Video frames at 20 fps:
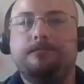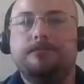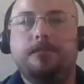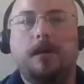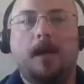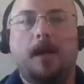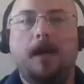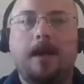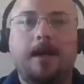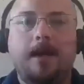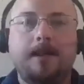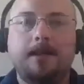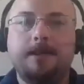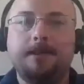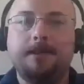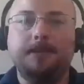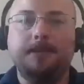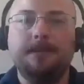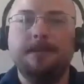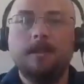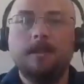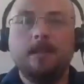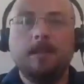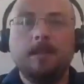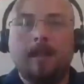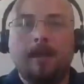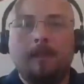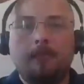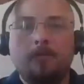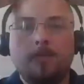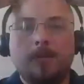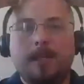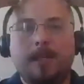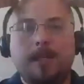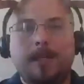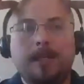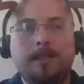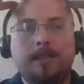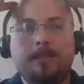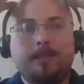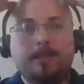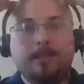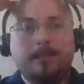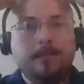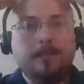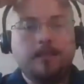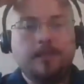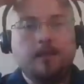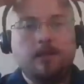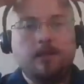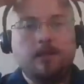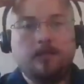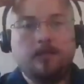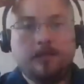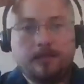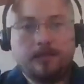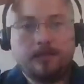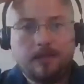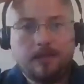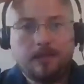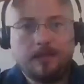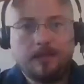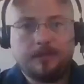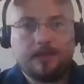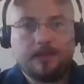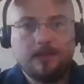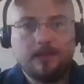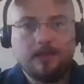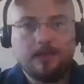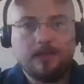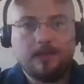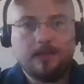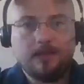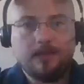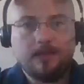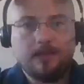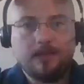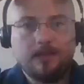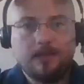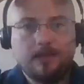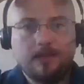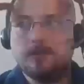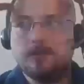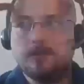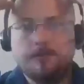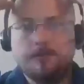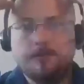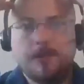pie, and everybody eats, and they still do it in